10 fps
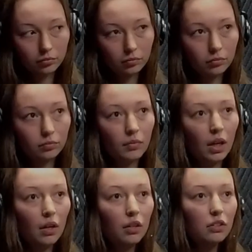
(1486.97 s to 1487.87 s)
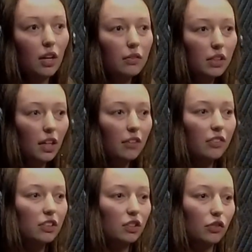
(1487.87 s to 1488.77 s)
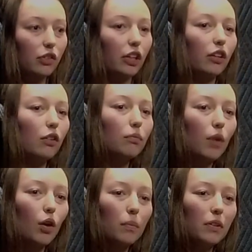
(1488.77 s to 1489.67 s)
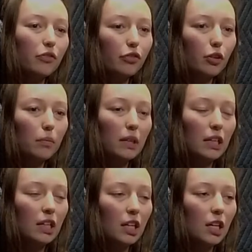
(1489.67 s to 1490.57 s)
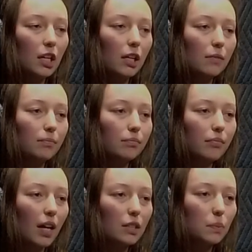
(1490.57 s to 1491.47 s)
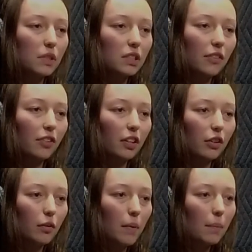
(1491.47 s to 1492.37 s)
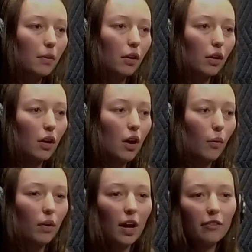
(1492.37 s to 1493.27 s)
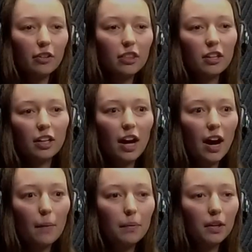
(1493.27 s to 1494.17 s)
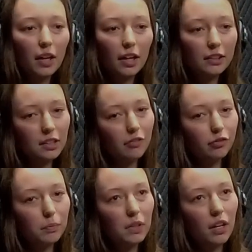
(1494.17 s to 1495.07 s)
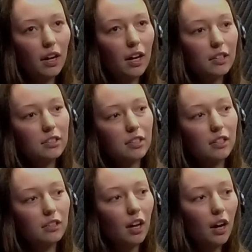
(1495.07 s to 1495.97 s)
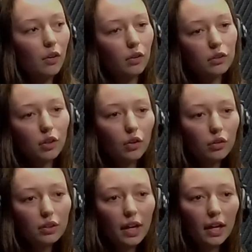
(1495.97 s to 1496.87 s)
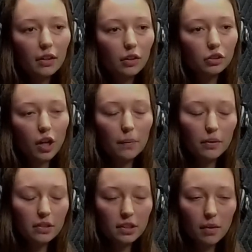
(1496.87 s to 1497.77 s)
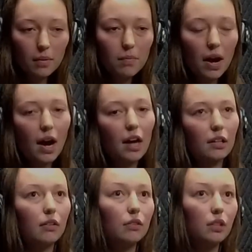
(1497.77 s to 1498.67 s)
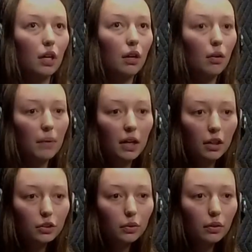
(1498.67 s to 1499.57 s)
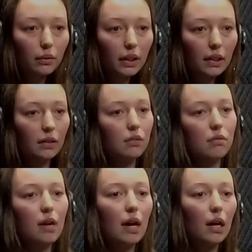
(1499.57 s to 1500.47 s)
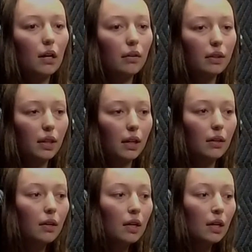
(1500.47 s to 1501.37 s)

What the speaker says: Mm-hmm. So that was kind of a surreal moment for me. I specifically remember when everything happened. I got done from class and we were told that Coach Grappy wasn't coming back, and it was like, oh my gosh, what are we going to do now? And then